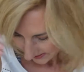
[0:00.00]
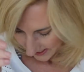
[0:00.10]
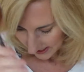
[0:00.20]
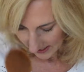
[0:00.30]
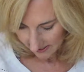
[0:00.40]

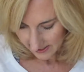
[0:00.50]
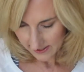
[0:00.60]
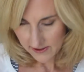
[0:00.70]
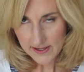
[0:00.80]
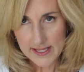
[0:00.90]
The
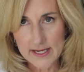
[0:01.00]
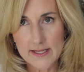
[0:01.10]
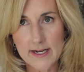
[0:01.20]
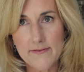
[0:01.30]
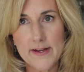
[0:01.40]
other thing
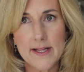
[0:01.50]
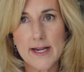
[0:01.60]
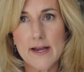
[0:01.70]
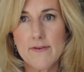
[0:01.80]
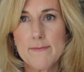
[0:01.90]
that I feel
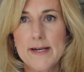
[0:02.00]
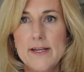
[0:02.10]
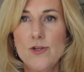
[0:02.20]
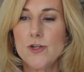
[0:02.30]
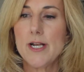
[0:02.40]
like
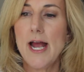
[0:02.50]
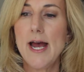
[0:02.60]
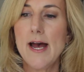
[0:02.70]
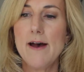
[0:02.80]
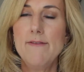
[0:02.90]
everybody should
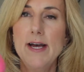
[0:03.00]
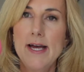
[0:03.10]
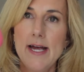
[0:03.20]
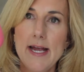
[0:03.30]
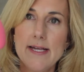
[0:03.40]
have
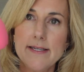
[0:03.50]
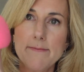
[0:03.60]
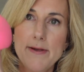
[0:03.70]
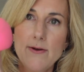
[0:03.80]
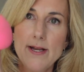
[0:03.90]
is
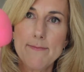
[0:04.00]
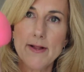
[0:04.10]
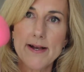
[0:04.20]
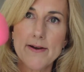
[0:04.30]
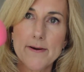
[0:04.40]
a beauty
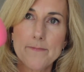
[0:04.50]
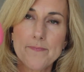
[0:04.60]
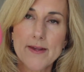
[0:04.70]
blender.